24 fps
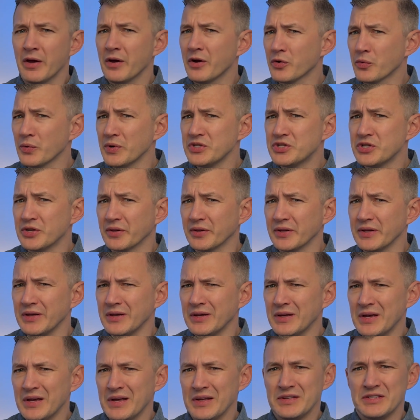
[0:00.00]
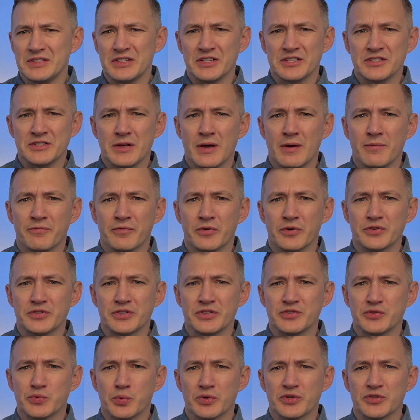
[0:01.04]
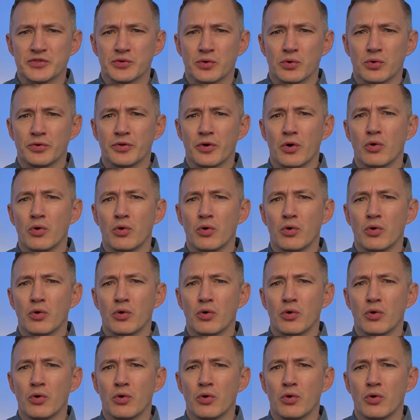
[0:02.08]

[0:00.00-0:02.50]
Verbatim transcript: Originally, desktop versions were sold